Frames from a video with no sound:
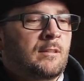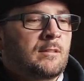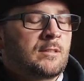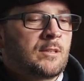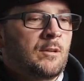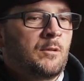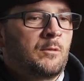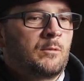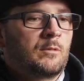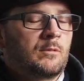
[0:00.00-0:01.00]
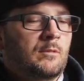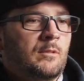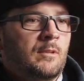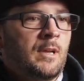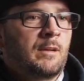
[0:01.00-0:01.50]
So
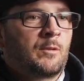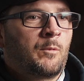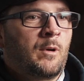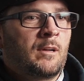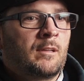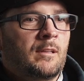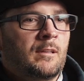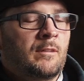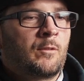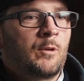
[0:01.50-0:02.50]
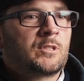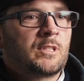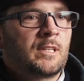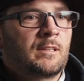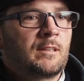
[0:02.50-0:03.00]
after a while of
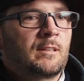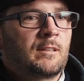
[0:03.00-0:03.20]
questioning,